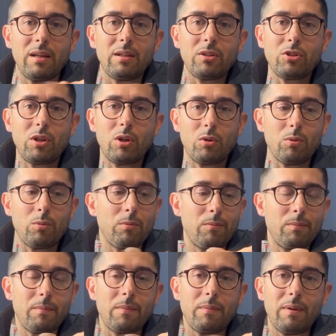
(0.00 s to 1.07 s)
So
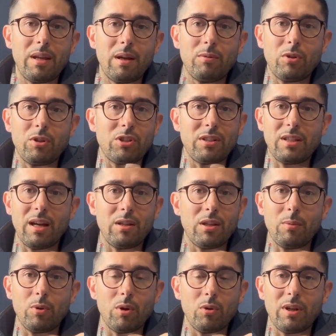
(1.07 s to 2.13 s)
a versatile
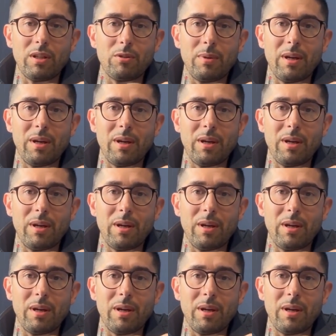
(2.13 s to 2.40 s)
component